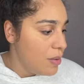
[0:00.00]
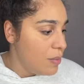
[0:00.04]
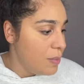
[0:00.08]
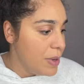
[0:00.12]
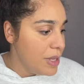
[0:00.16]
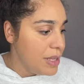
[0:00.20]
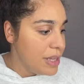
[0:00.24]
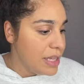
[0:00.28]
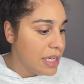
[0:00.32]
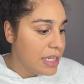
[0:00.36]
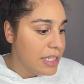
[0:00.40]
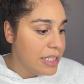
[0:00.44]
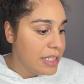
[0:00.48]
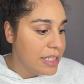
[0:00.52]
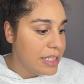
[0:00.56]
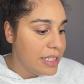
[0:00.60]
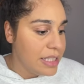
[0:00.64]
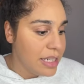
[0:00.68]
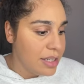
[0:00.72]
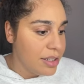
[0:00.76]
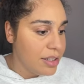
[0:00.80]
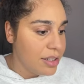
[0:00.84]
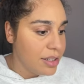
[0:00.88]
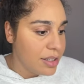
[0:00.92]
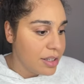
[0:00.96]
with
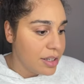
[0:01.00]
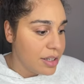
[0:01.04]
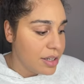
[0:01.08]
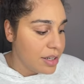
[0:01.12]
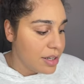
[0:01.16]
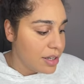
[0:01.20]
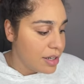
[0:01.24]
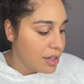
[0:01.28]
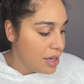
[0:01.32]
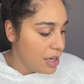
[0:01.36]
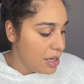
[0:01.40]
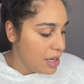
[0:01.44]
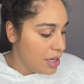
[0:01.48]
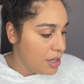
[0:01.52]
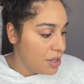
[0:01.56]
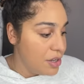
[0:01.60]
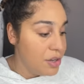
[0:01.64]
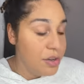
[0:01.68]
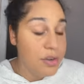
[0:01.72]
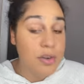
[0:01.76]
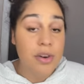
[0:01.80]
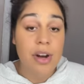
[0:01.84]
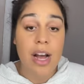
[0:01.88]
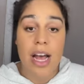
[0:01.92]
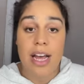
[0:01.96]
concealer,
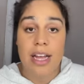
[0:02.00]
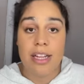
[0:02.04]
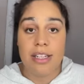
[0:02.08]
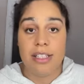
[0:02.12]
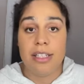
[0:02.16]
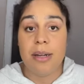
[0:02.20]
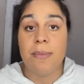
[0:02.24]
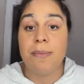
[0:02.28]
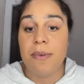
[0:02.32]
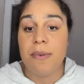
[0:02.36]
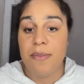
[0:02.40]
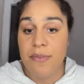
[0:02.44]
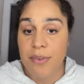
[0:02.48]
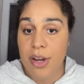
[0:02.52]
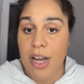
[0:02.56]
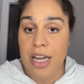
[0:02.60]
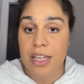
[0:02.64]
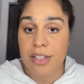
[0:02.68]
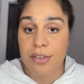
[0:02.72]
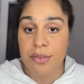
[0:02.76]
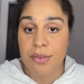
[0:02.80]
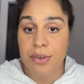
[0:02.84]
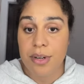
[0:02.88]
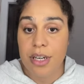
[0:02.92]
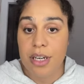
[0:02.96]
you guys, some of you
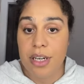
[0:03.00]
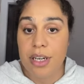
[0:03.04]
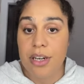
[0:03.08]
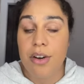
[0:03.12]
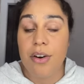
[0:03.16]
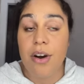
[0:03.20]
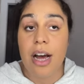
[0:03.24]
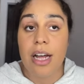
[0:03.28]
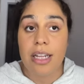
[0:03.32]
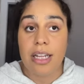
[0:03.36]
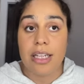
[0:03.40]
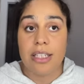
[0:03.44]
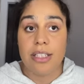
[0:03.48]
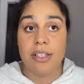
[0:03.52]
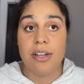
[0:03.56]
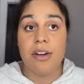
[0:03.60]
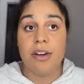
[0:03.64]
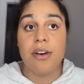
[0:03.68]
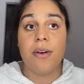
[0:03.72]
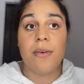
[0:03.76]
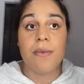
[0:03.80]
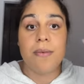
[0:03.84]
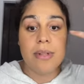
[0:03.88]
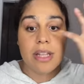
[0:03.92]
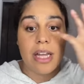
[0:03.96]
guys already know I like to
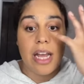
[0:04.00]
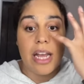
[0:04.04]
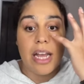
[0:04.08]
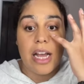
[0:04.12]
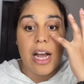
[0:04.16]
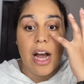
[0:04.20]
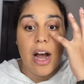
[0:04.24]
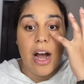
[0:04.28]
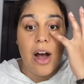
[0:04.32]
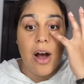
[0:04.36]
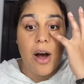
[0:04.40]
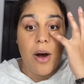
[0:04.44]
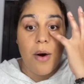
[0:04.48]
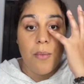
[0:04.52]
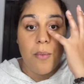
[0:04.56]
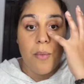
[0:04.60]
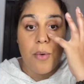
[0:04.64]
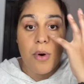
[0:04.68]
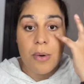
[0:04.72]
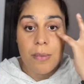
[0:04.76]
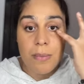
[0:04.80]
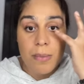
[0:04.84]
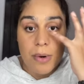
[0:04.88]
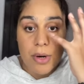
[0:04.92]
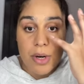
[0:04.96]
go in with like a
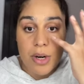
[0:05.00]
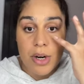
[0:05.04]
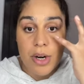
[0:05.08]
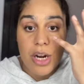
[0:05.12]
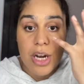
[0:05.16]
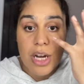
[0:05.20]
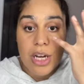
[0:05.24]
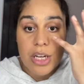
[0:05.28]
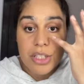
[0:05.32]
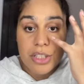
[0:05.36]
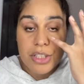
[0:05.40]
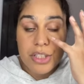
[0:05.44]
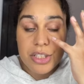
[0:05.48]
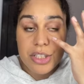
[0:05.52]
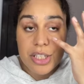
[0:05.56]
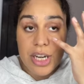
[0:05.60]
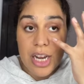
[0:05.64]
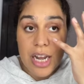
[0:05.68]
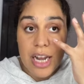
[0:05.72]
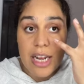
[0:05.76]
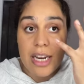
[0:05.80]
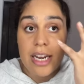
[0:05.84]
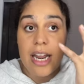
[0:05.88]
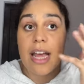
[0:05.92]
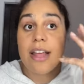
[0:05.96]
warmer
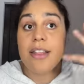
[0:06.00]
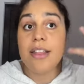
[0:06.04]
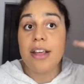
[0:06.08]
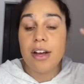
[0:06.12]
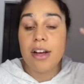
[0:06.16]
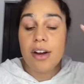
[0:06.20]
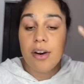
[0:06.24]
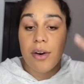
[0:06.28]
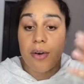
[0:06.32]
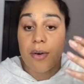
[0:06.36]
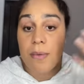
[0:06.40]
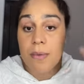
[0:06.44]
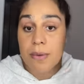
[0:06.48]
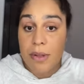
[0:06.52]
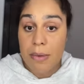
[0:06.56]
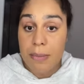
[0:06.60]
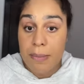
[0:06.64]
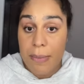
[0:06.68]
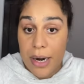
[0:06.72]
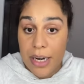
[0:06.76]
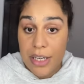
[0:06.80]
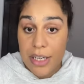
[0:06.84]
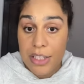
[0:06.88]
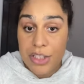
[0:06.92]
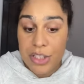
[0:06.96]
shade and then go in with a
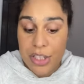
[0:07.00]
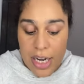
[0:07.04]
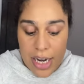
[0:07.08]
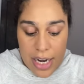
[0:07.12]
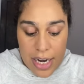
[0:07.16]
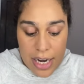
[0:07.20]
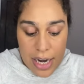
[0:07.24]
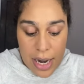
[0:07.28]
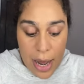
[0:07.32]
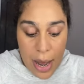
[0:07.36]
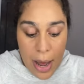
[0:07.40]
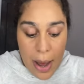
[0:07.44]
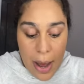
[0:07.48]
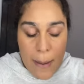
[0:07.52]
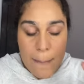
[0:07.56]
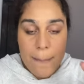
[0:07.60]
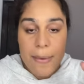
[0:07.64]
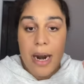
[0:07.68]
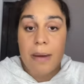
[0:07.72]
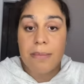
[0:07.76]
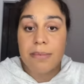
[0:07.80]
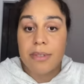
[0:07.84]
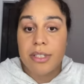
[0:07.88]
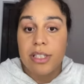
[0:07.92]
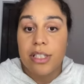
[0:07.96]
bright shade.
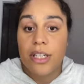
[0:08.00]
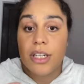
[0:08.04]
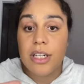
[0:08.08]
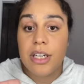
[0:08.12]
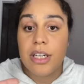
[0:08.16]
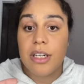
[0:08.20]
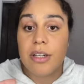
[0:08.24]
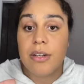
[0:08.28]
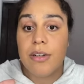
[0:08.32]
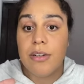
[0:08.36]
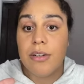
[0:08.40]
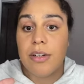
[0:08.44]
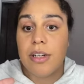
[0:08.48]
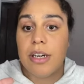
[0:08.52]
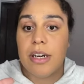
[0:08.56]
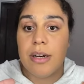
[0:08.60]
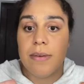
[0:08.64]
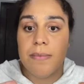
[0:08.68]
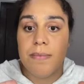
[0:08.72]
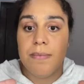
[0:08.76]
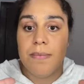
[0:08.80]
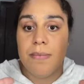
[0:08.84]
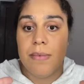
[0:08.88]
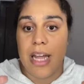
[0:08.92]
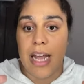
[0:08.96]
But I'm just gonna
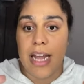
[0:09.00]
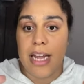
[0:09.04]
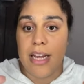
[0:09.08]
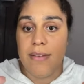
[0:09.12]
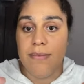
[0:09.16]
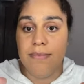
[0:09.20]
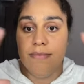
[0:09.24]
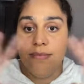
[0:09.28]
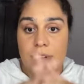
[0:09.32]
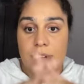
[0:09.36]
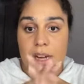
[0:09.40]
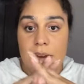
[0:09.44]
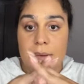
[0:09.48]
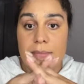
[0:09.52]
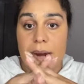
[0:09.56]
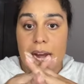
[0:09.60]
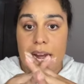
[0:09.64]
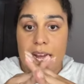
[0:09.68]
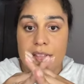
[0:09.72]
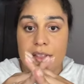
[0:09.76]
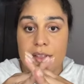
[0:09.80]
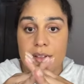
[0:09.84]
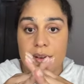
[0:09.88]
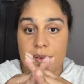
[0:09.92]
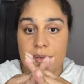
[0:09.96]
com like
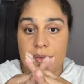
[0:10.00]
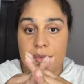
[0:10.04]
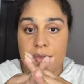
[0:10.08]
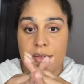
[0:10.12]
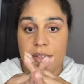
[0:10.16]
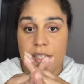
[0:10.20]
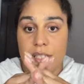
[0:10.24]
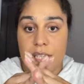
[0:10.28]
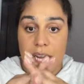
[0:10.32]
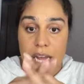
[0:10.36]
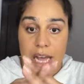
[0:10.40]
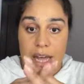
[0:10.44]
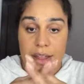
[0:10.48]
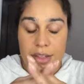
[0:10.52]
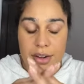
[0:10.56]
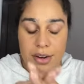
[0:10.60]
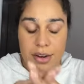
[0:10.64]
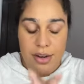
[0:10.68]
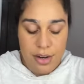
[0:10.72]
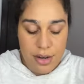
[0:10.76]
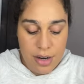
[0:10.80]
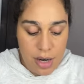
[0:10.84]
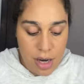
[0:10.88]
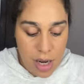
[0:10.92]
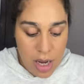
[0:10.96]
combine those
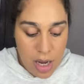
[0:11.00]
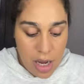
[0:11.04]
together